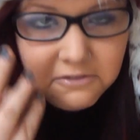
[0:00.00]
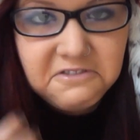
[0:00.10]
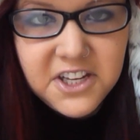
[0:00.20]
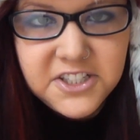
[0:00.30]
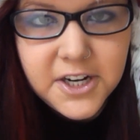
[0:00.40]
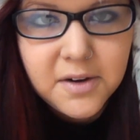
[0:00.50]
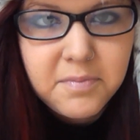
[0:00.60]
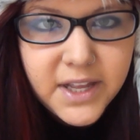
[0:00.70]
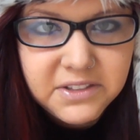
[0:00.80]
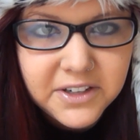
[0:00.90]
Which are
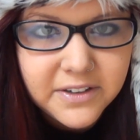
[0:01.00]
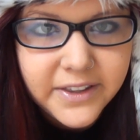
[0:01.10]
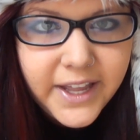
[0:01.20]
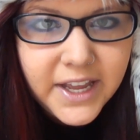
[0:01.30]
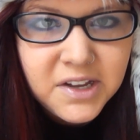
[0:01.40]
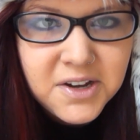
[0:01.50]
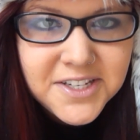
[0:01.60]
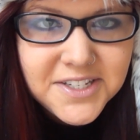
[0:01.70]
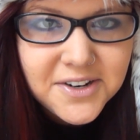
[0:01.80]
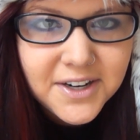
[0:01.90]
better,
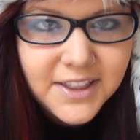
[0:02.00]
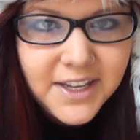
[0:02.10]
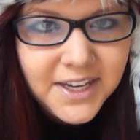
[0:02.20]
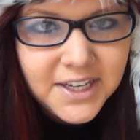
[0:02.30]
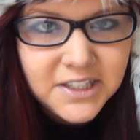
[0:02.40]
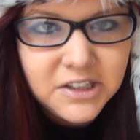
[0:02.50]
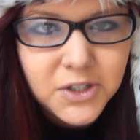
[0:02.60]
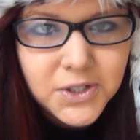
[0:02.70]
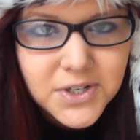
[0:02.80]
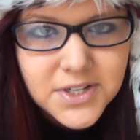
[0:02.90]
Legos or Lincoln
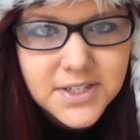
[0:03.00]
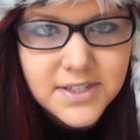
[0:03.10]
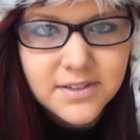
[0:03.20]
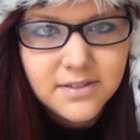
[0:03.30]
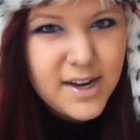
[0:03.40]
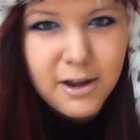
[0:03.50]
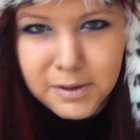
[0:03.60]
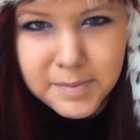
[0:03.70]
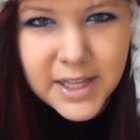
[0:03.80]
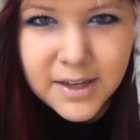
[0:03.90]
Logs? Now
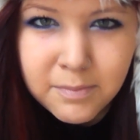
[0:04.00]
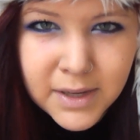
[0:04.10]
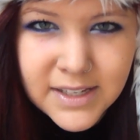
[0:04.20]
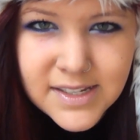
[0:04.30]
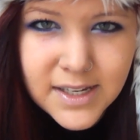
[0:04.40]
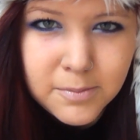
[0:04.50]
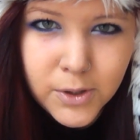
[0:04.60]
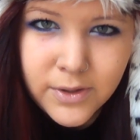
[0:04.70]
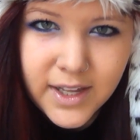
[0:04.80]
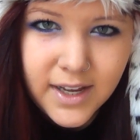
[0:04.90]
I'm like mixing
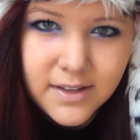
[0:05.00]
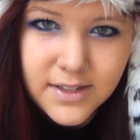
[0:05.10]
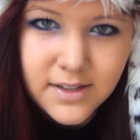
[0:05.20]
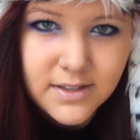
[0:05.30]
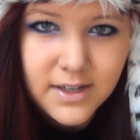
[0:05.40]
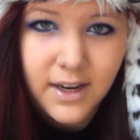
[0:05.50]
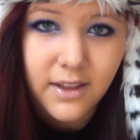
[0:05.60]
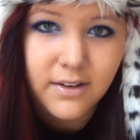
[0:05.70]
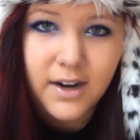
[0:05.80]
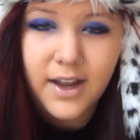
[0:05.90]
both accents
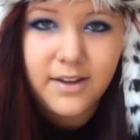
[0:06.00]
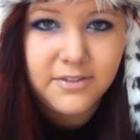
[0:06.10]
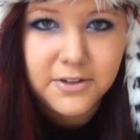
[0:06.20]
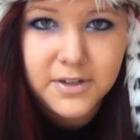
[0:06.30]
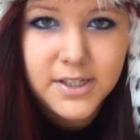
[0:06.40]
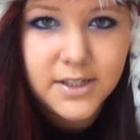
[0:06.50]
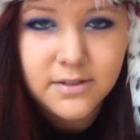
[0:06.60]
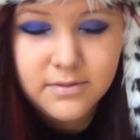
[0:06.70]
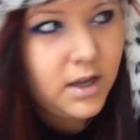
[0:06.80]
together. I have no idea.